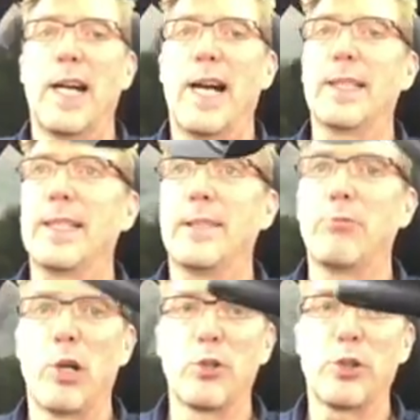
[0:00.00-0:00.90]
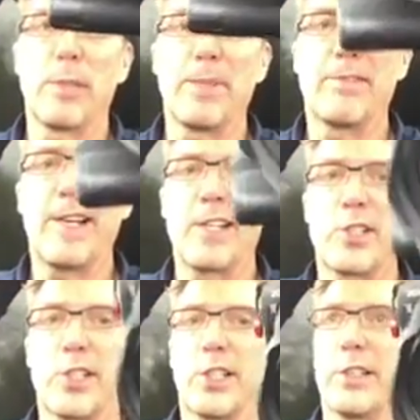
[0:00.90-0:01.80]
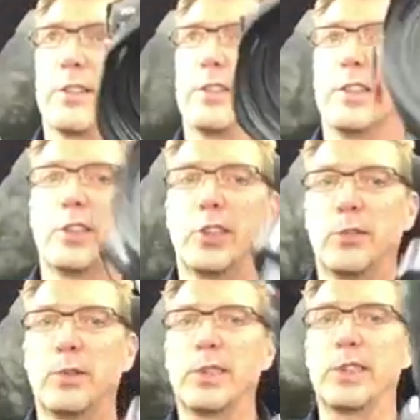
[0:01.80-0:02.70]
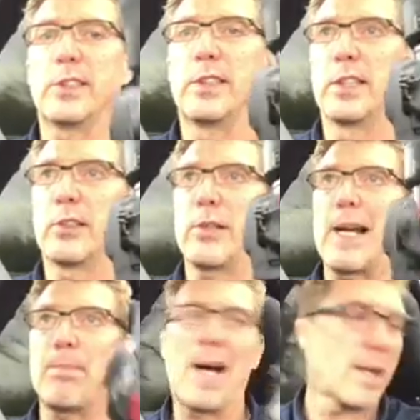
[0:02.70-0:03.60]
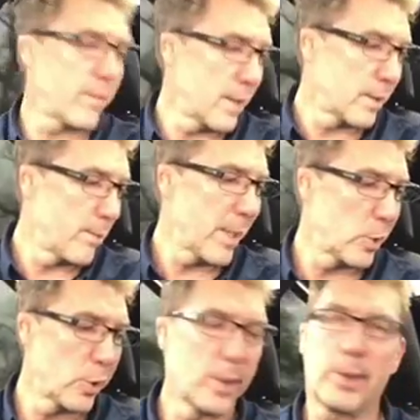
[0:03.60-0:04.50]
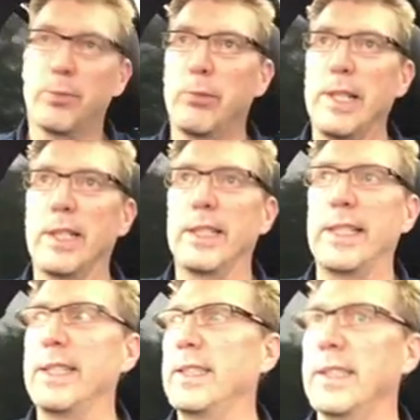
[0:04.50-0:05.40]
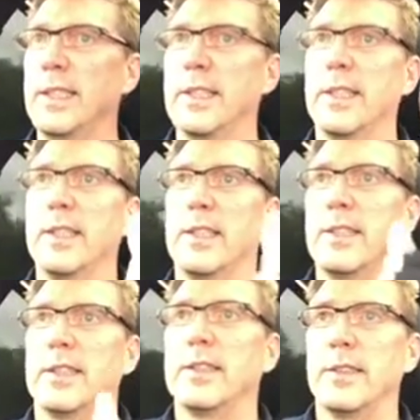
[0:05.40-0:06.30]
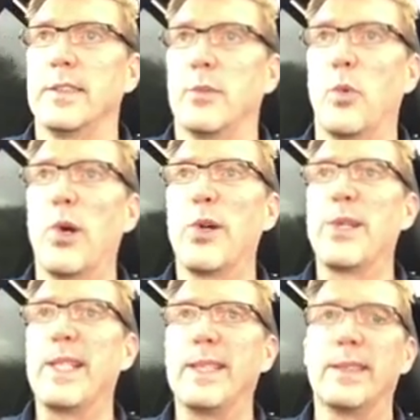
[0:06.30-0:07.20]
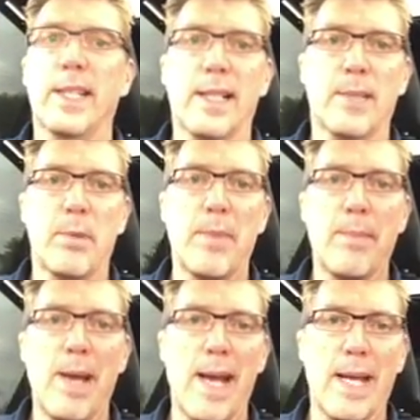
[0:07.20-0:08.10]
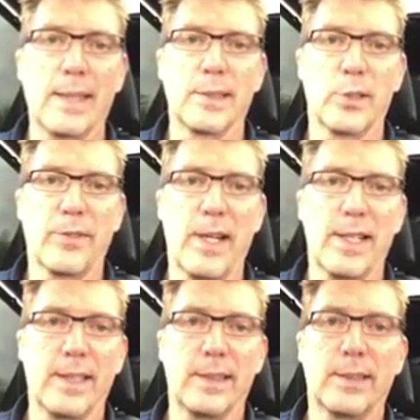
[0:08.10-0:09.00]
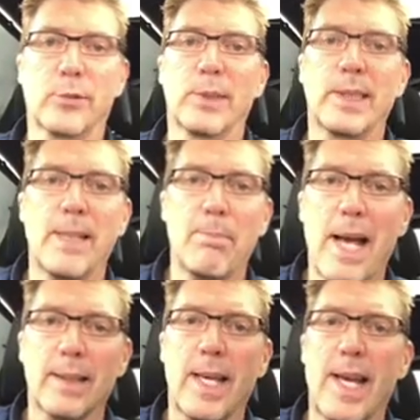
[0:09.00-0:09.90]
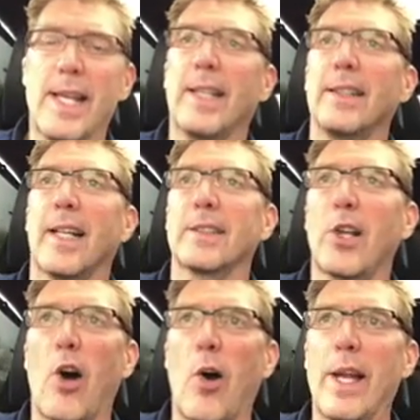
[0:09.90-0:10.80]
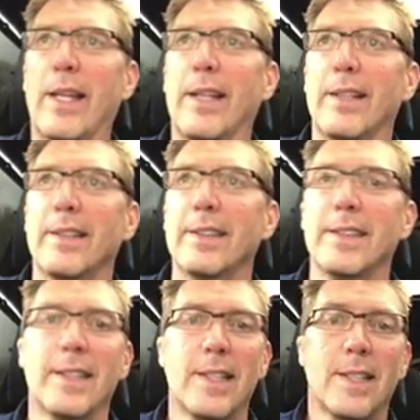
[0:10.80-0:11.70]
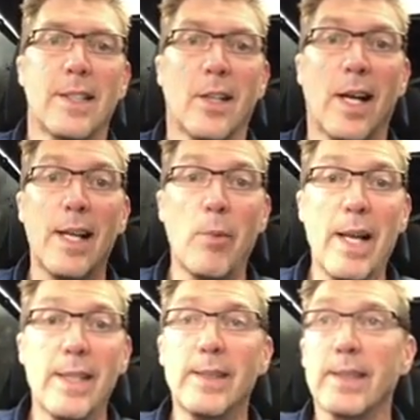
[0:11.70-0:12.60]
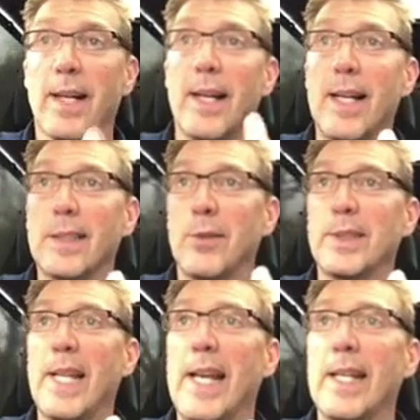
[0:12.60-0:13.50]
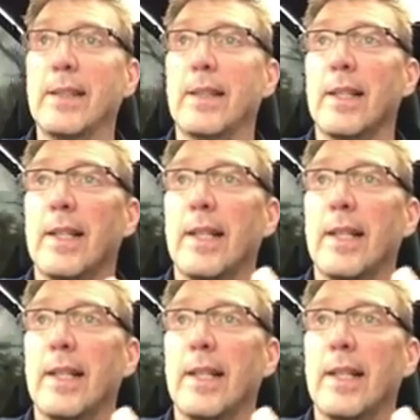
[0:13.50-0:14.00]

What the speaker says: on the road trip adventure, shooting the crap out of it to make sure it's really worthy to end up in my bag, and so far it is. Christine Bentley, how's it going? Well, anyways, as I was saying,